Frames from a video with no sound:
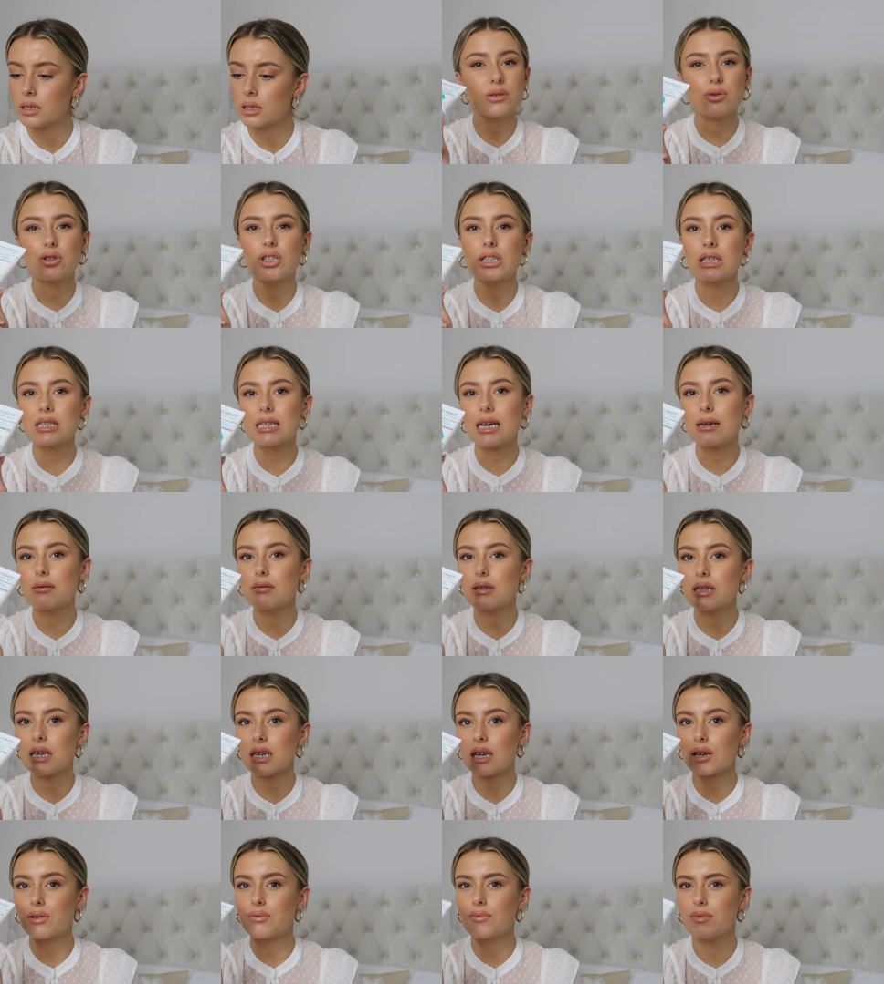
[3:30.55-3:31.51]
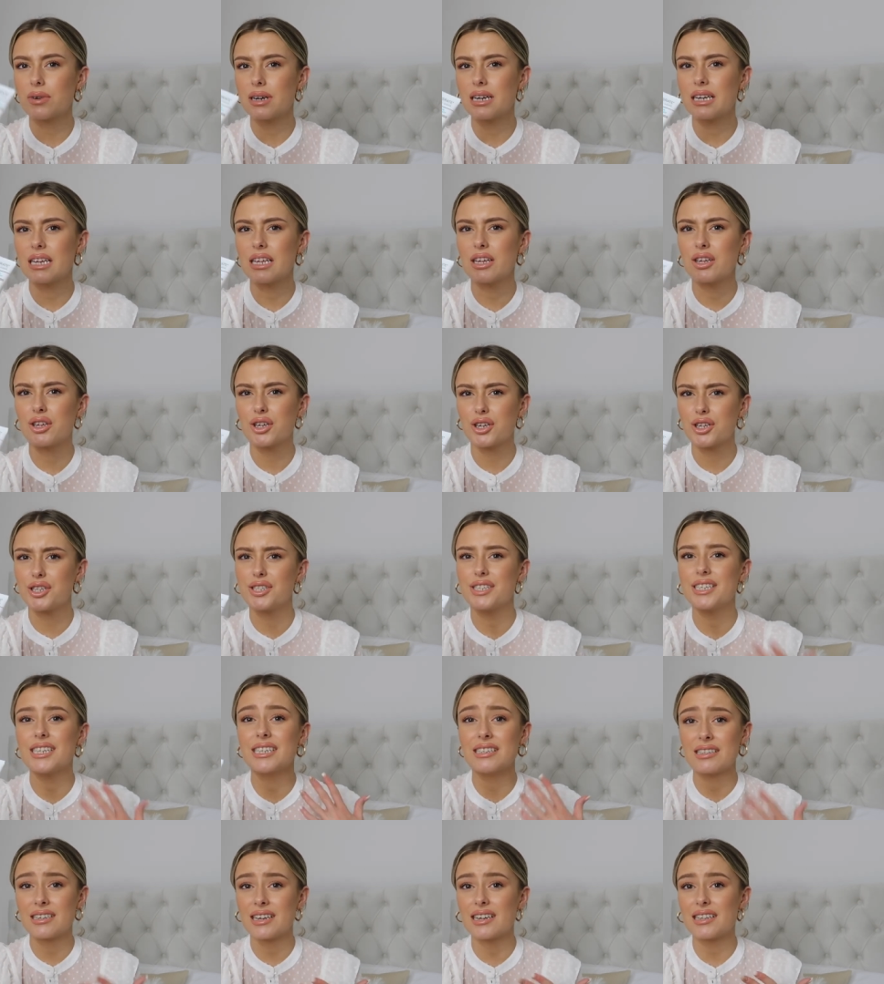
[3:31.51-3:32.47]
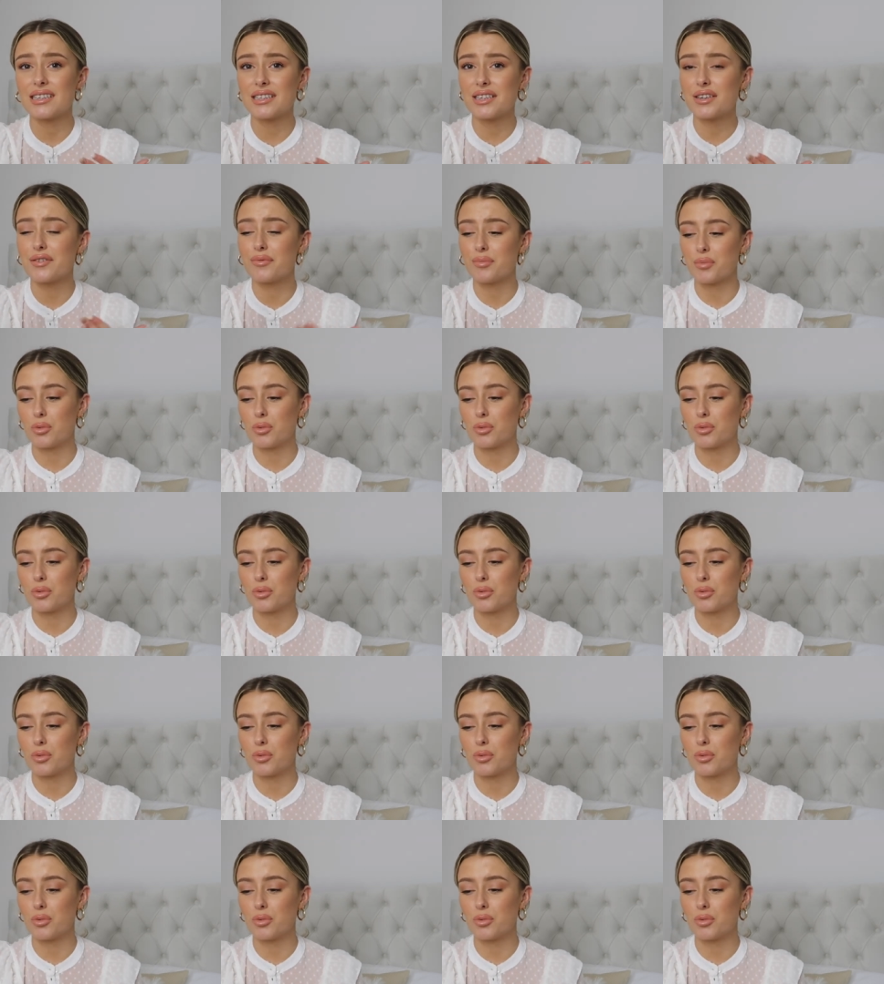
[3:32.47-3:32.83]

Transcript: It just sounds like a really good intensive